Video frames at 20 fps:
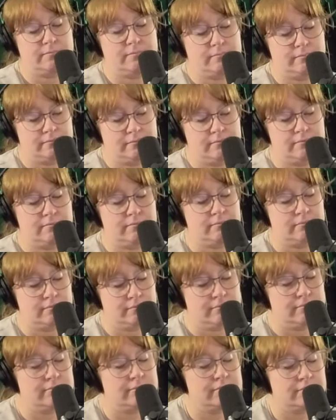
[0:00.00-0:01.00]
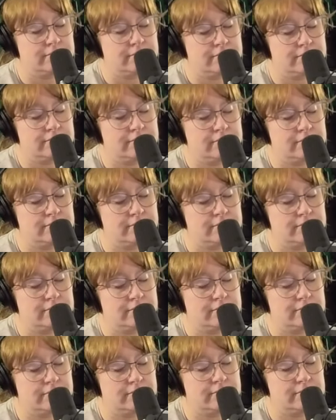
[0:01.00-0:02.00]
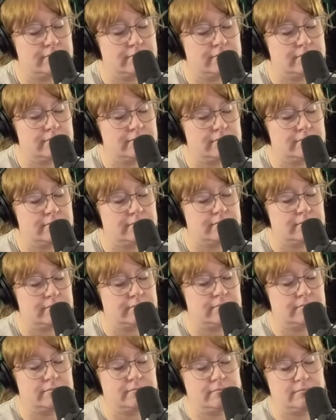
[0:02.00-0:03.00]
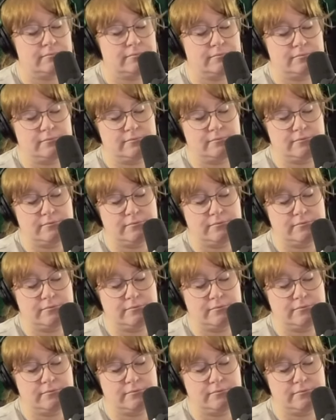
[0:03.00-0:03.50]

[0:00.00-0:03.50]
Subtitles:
[no speech]